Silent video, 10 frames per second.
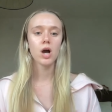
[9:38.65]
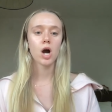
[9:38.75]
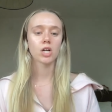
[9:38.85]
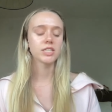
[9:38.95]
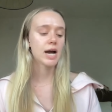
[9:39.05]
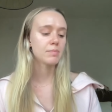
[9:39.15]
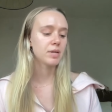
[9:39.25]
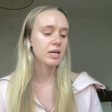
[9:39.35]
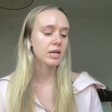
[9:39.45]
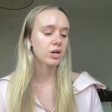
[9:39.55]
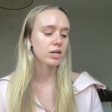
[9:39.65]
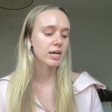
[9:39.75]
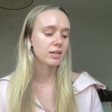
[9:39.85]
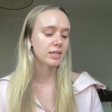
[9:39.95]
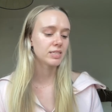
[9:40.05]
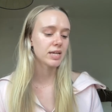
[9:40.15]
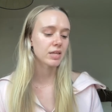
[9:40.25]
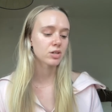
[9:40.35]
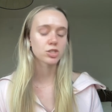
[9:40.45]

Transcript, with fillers: our time being here in Italy together.